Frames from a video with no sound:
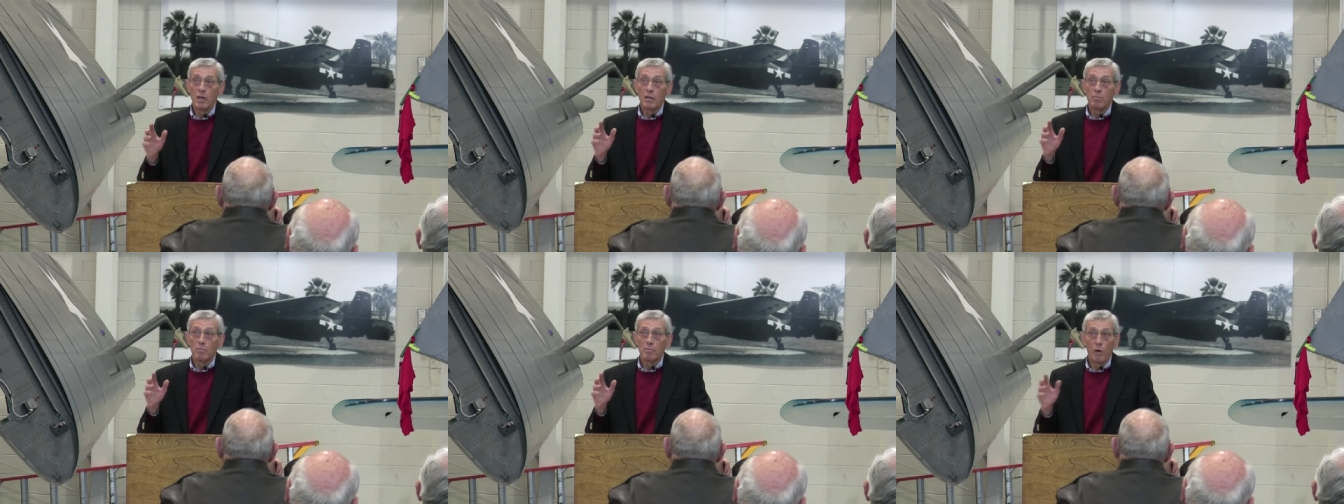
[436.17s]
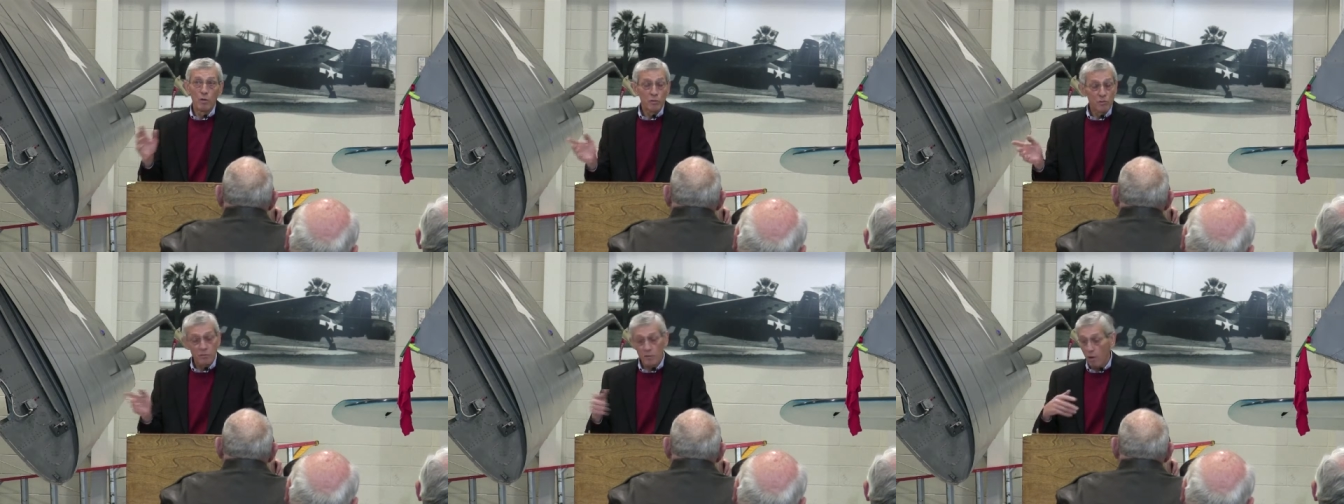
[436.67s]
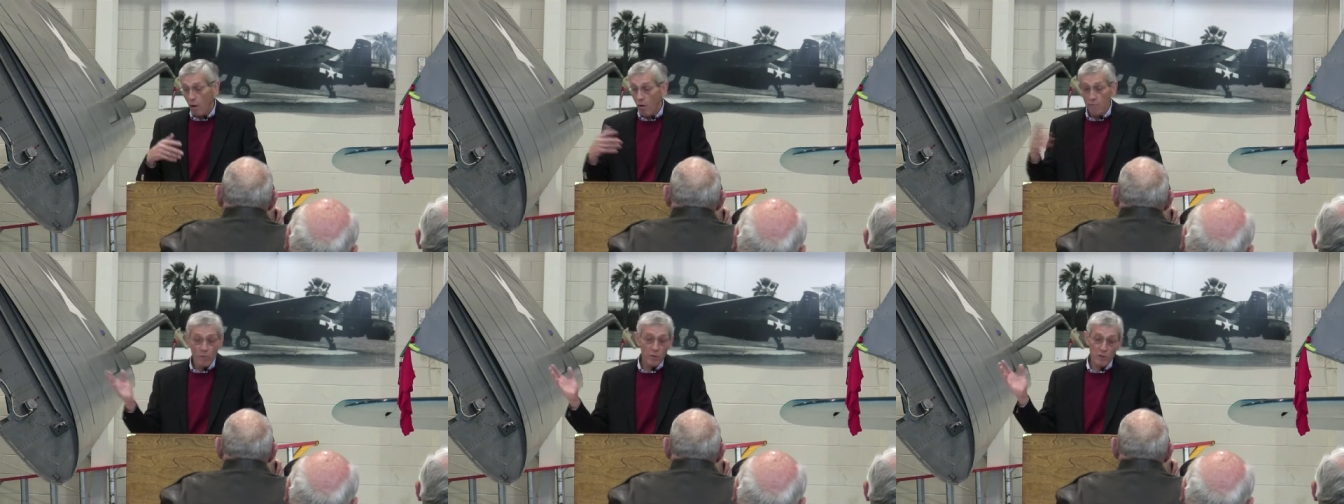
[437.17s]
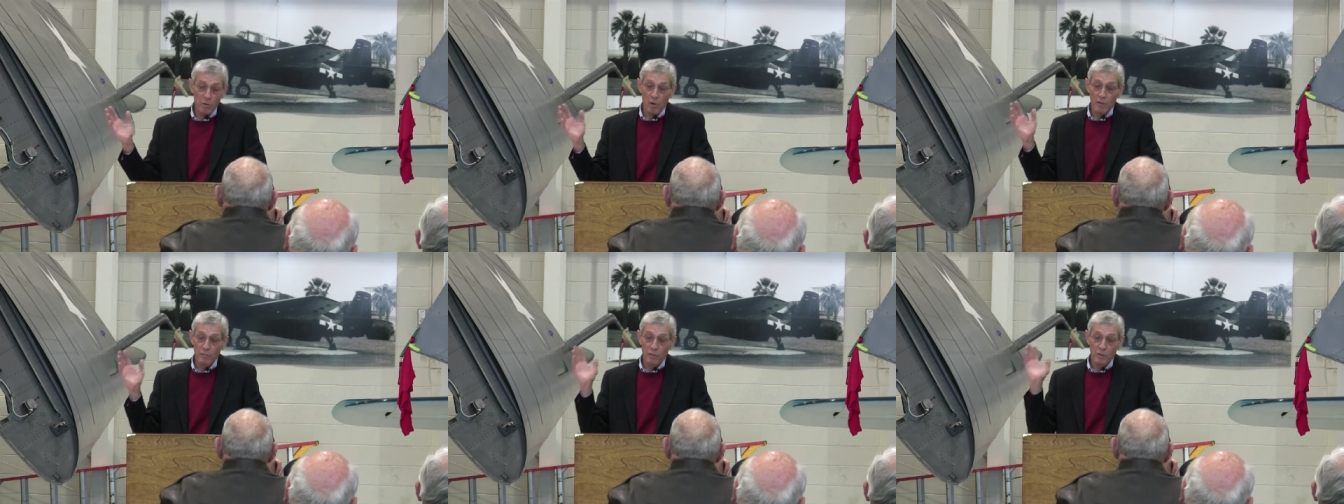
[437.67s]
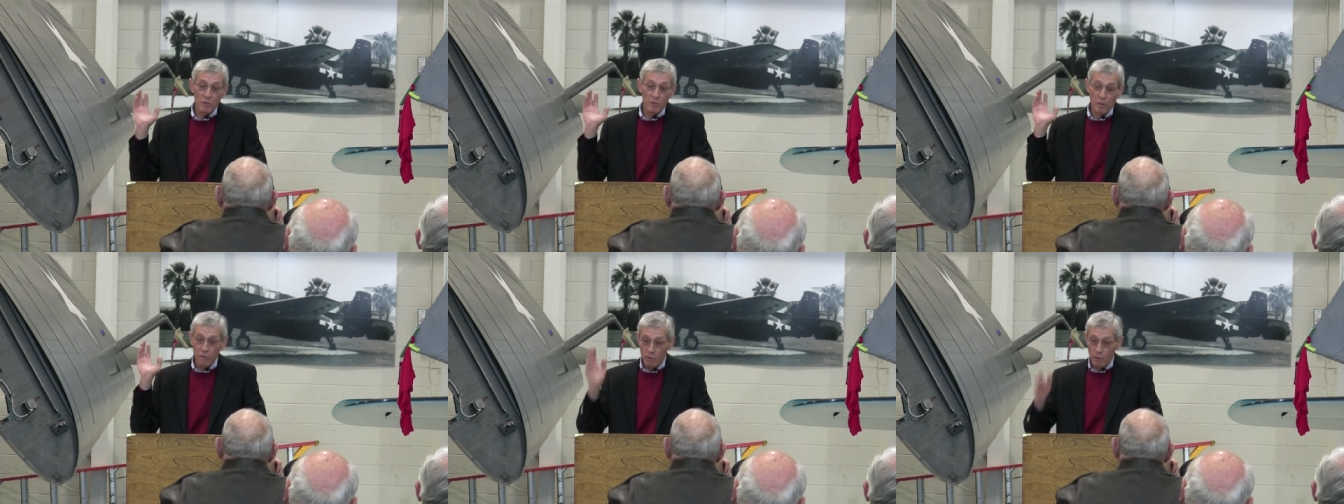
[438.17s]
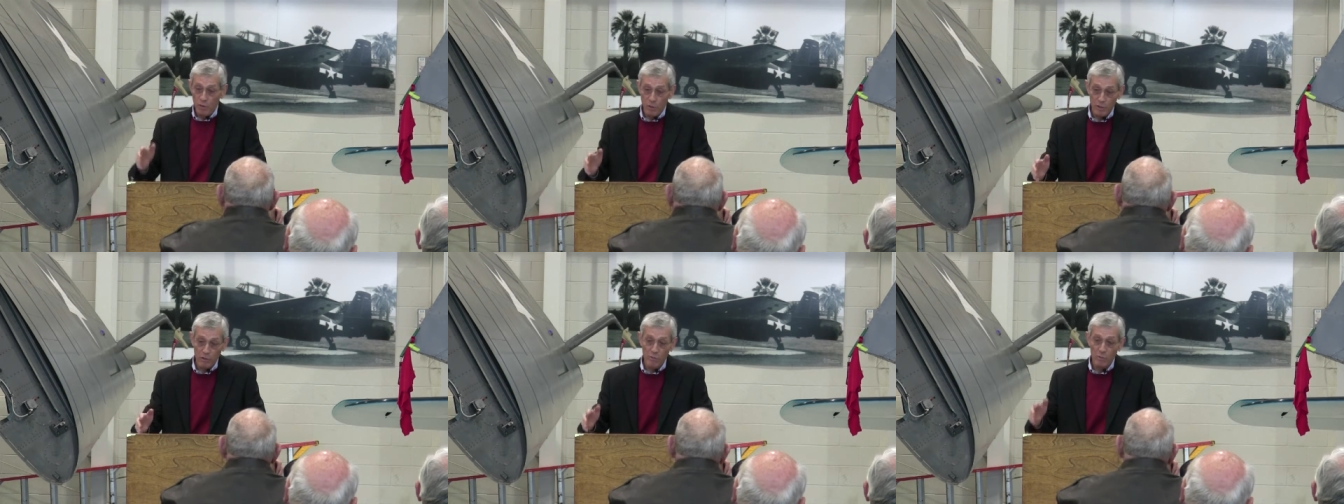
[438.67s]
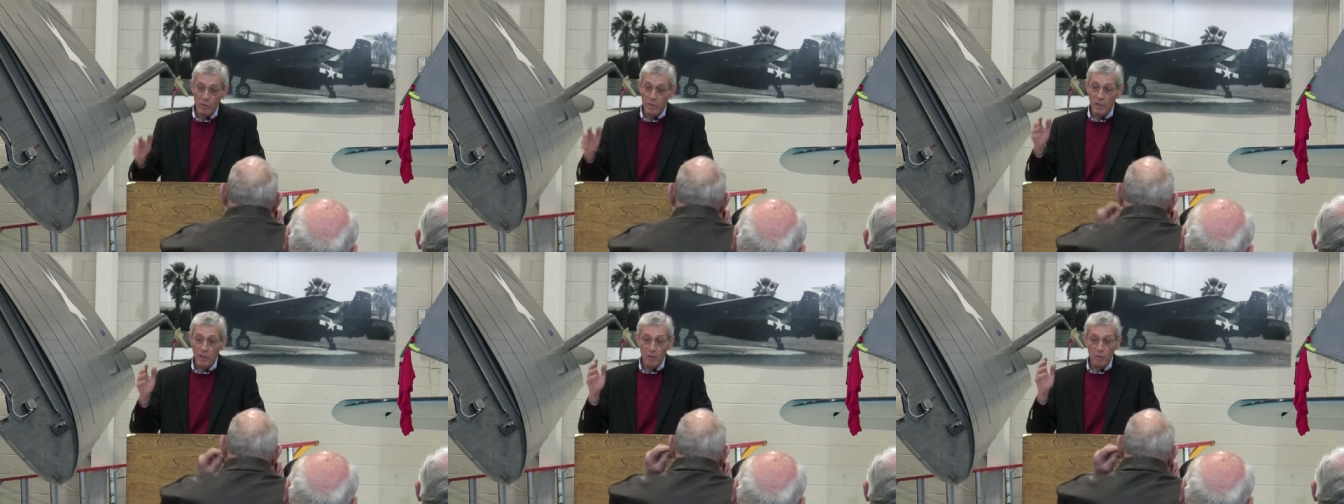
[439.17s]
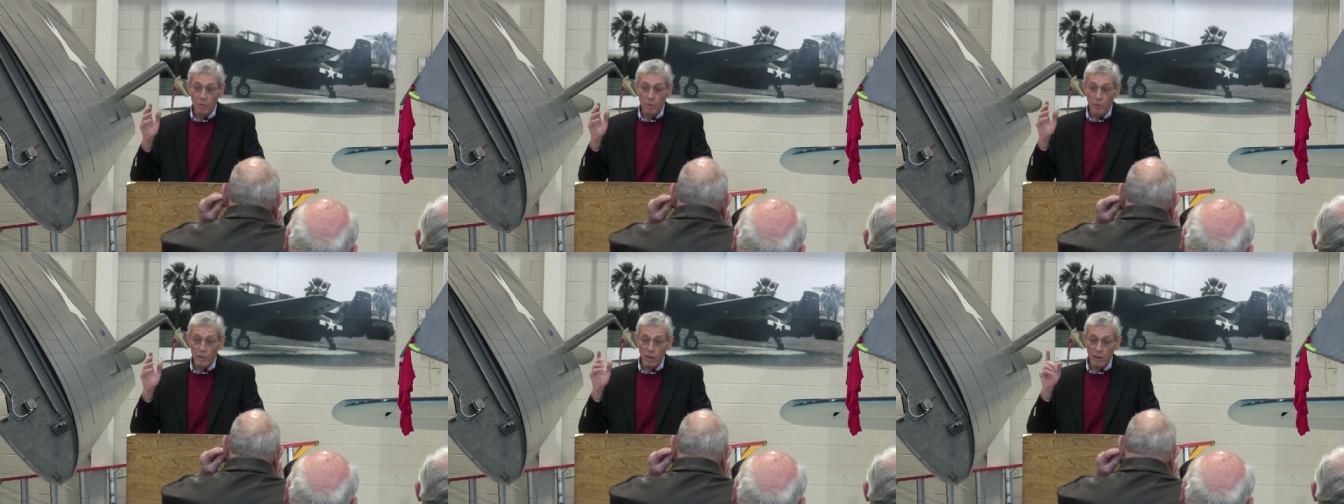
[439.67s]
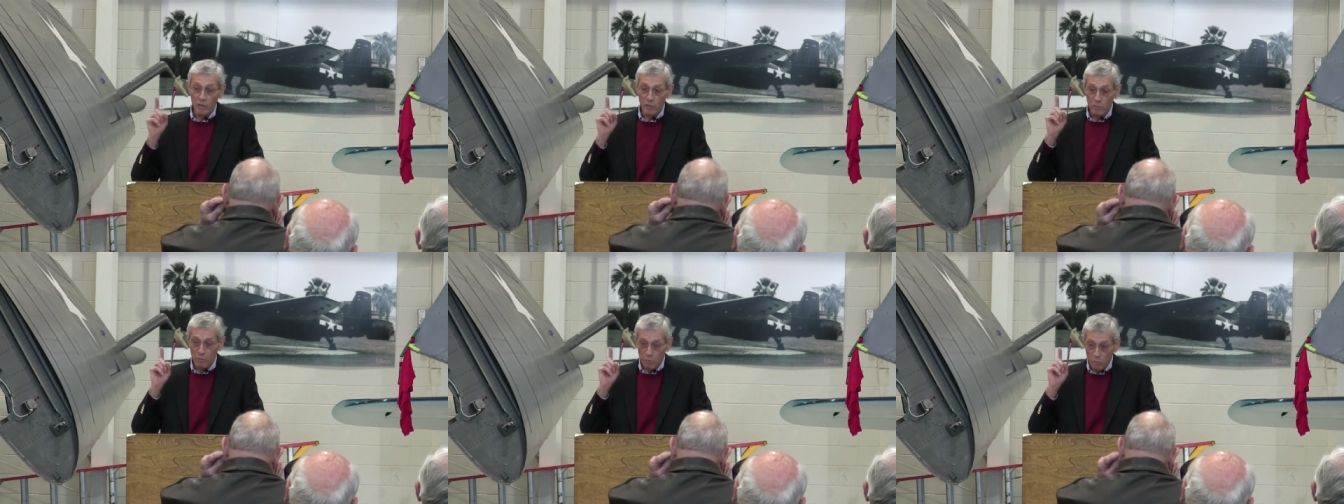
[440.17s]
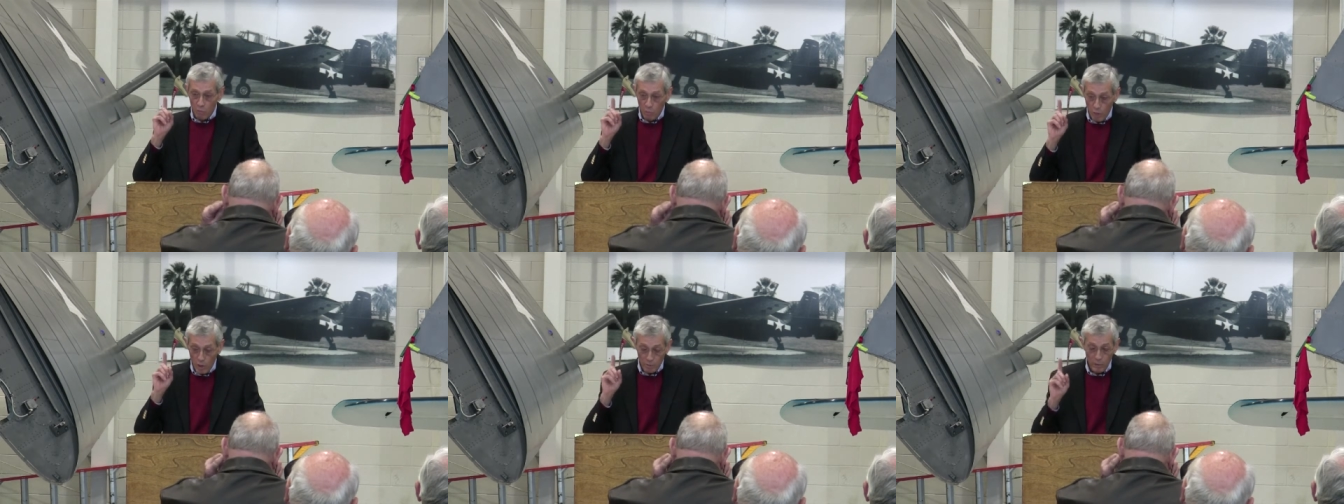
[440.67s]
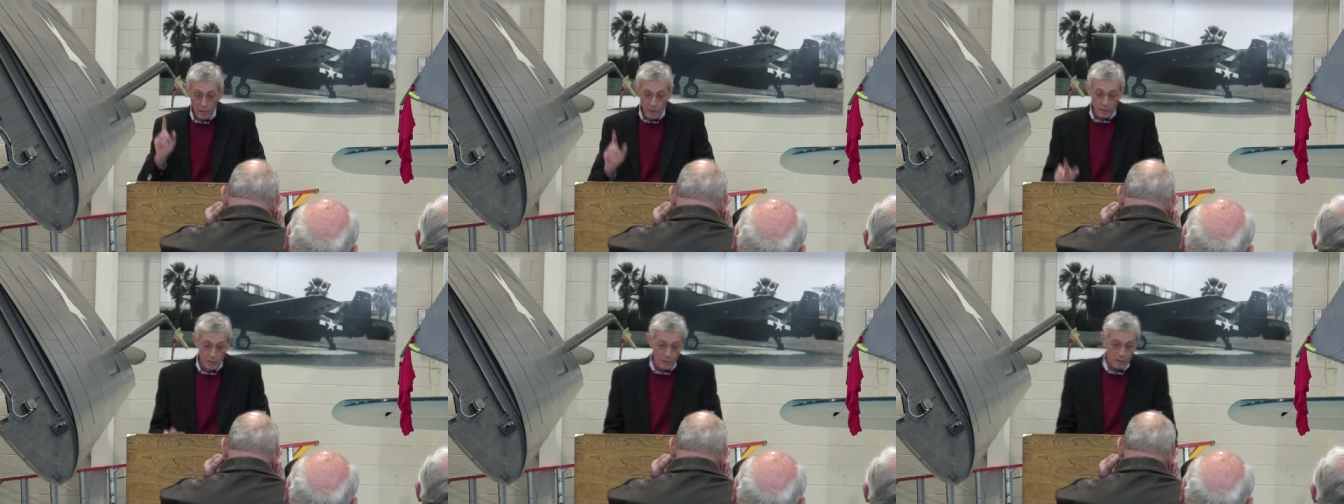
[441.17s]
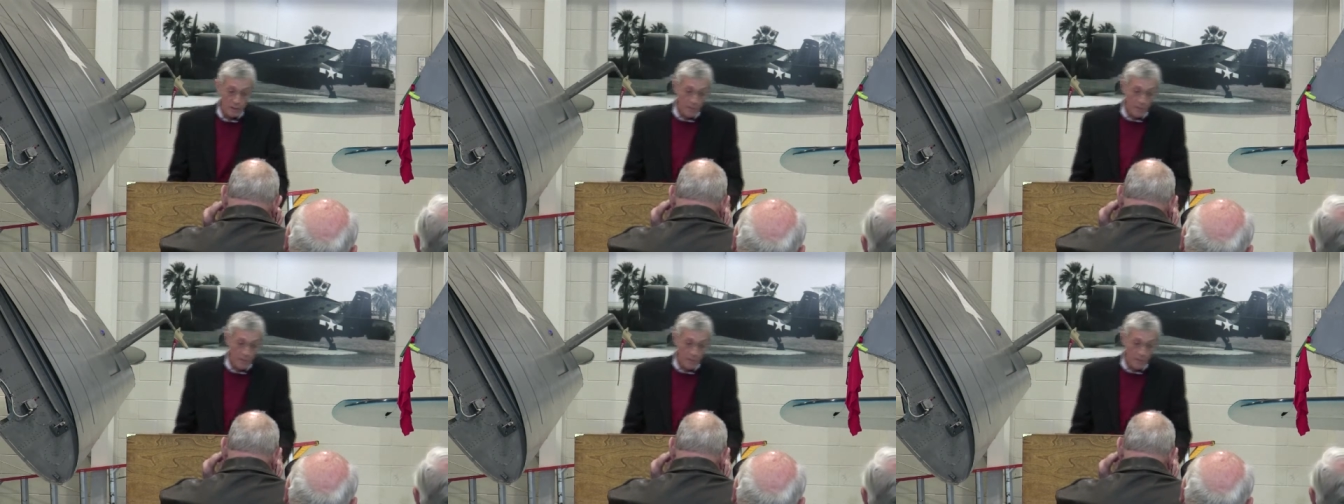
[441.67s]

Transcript: uh, both, all four squadrons over the north. We lost one plane